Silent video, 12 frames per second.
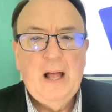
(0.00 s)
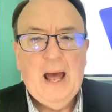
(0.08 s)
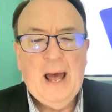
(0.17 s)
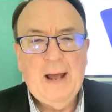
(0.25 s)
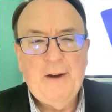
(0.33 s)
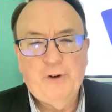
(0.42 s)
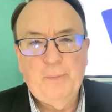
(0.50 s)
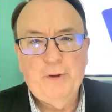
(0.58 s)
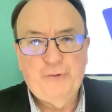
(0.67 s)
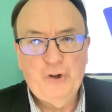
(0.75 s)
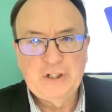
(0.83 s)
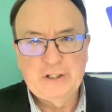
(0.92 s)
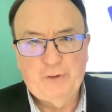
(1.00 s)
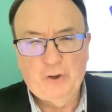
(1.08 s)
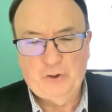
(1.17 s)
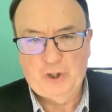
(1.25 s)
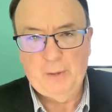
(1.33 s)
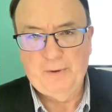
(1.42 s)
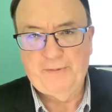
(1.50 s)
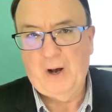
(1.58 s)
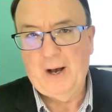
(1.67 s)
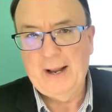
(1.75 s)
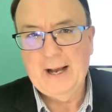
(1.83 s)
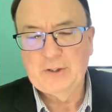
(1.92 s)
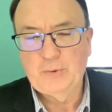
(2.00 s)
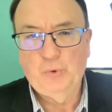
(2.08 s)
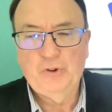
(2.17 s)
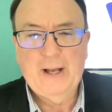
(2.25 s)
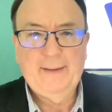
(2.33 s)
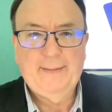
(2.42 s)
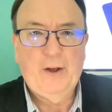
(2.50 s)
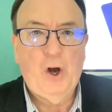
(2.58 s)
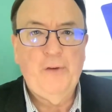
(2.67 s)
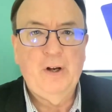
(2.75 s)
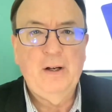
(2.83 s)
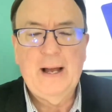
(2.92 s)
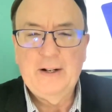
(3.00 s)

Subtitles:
And from the 1st of October, Finehouse will take that over.